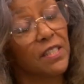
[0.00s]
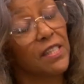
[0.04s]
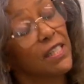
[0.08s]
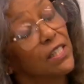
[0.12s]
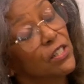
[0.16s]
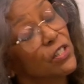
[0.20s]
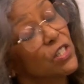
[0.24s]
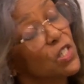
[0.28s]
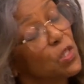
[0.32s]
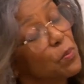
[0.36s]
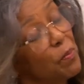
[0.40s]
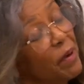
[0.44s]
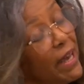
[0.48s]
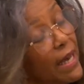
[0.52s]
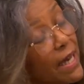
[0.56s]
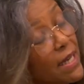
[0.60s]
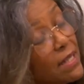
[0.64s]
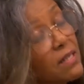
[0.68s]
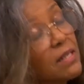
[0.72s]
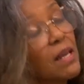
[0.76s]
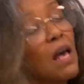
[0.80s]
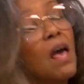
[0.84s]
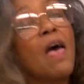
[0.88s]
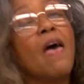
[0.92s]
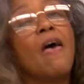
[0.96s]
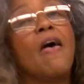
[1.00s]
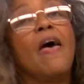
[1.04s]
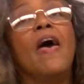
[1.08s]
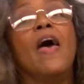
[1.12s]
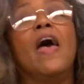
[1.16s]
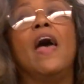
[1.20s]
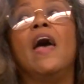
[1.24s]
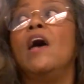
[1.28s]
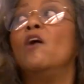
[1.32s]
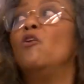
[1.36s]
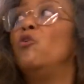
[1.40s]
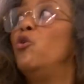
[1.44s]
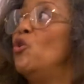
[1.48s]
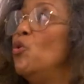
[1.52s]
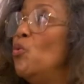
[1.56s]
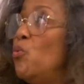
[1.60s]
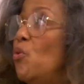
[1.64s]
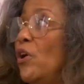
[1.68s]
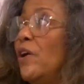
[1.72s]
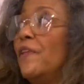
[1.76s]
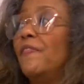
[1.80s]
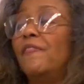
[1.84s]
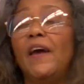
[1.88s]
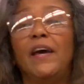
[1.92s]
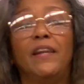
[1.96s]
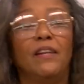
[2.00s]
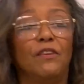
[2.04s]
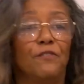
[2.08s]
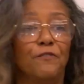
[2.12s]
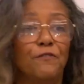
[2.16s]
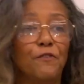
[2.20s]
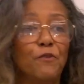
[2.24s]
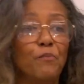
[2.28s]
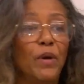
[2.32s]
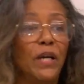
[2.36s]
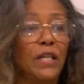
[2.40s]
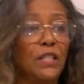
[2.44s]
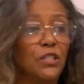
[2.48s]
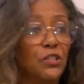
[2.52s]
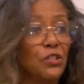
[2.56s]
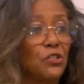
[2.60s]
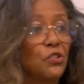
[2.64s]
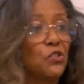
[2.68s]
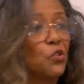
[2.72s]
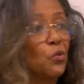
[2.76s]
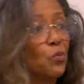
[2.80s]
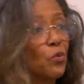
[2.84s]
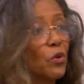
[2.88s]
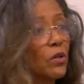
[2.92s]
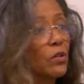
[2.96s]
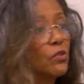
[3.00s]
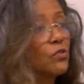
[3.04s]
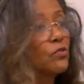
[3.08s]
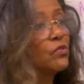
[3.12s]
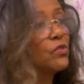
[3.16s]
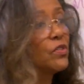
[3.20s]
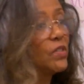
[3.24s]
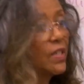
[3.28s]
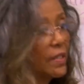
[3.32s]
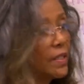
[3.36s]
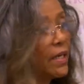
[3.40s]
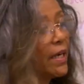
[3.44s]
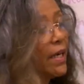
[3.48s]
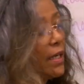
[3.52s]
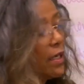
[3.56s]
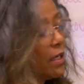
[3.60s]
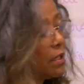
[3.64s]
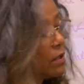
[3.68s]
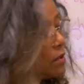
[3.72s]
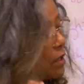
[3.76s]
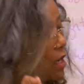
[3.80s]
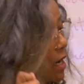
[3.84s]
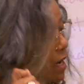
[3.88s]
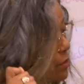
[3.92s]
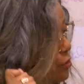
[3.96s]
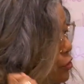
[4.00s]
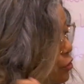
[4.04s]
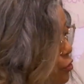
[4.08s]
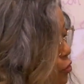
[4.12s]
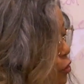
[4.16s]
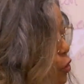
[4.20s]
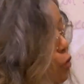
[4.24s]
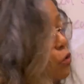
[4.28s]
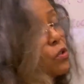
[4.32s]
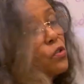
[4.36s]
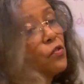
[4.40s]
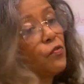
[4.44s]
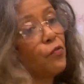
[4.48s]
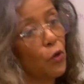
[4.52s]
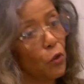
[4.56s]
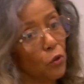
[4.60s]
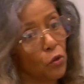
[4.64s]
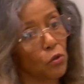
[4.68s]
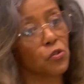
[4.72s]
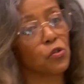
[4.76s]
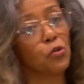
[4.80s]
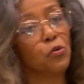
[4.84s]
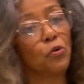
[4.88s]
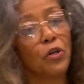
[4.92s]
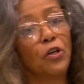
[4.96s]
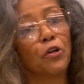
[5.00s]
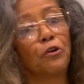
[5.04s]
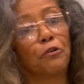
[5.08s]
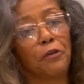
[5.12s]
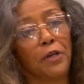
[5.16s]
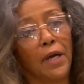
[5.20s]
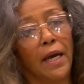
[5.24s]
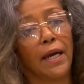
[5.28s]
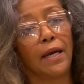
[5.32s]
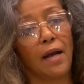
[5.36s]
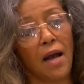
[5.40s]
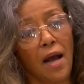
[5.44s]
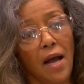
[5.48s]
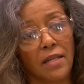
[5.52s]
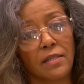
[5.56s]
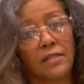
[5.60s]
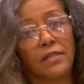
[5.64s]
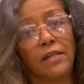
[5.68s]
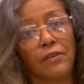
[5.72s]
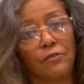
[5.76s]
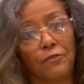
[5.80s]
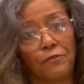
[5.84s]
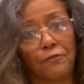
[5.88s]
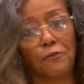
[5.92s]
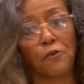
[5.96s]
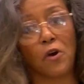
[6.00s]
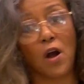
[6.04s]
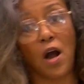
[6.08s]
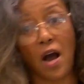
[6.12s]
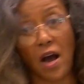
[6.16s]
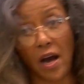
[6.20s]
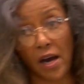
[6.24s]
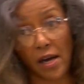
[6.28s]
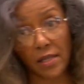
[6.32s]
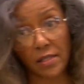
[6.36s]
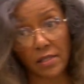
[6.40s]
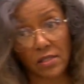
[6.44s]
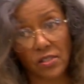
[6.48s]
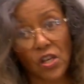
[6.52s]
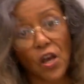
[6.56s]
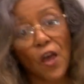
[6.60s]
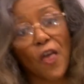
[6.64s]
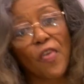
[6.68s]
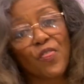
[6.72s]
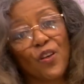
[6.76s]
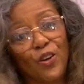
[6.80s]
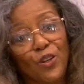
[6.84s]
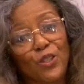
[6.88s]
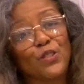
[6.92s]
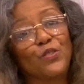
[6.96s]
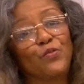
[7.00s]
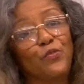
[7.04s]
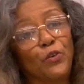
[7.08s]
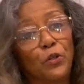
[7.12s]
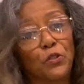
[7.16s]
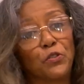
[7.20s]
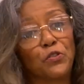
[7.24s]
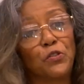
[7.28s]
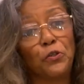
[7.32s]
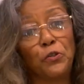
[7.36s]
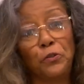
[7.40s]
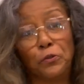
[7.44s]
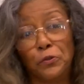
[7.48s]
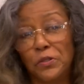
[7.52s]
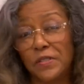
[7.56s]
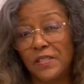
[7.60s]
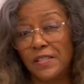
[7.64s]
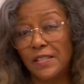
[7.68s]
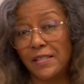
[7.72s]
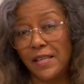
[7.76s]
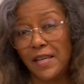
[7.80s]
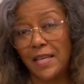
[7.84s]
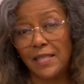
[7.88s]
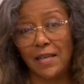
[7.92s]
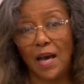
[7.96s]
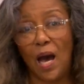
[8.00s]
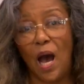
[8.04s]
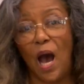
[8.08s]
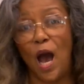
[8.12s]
attention spans who want that information. So we're getting uh, to those folks who can create content for us, those folks who use this as a